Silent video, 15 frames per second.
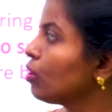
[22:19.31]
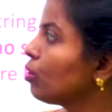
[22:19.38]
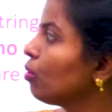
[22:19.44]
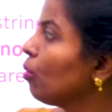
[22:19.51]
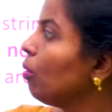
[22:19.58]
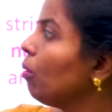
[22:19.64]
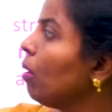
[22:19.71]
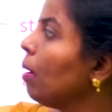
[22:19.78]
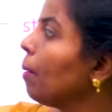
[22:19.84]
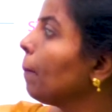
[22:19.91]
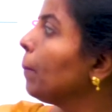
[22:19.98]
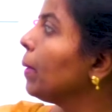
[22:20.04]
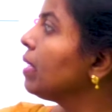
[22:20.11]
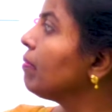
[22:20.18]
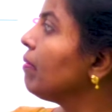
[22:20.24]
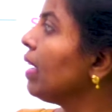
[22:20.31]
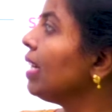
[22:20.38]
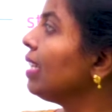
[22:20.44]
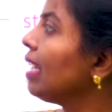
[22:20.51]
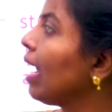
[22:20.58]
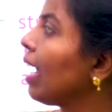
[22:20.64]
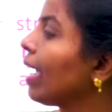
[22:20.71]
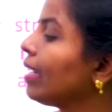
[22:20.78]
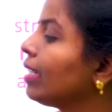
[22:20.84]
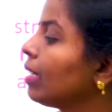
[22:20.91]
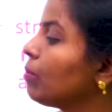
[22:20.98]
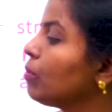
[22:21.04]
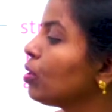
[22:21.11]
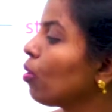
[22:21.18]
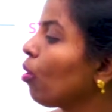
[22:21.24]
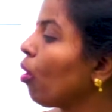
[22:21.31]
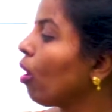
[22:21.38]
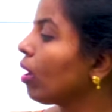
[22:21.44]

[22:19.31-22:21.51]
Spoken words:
So between the items